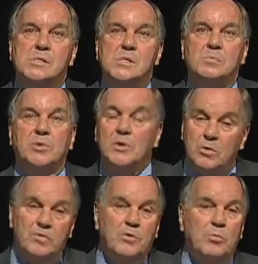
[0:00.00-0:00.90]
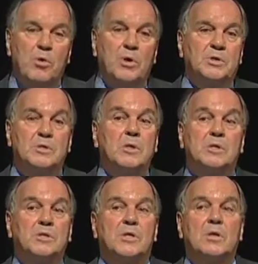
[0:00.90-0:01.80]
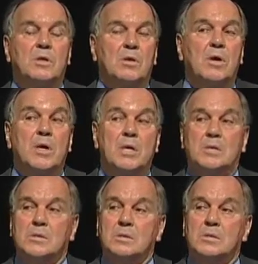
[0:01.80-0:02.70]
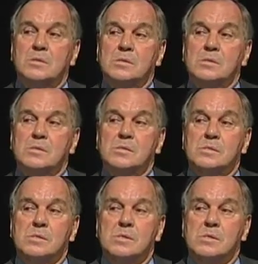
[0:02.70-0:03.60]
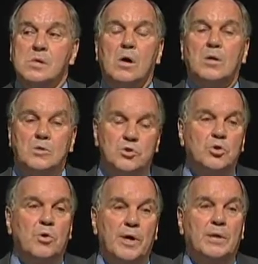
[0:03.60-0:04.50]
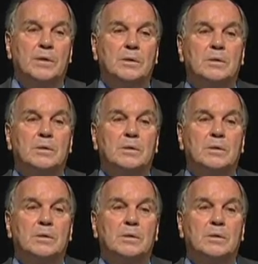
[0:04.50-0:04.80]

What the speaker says: and political viewpoints, all sitting in an audience, all enjoying